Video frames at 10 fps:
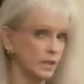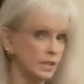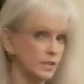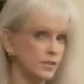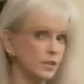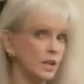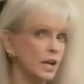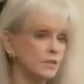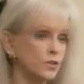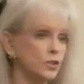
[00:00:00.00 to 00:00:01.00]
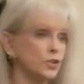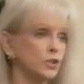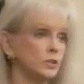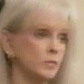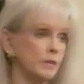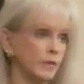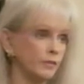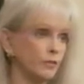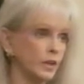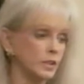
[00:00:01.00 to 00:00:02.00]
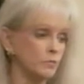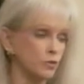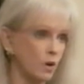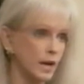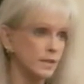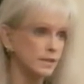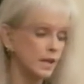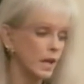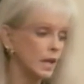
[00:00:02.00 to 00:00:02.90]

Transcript: is the constitutional amendment for victims' rights.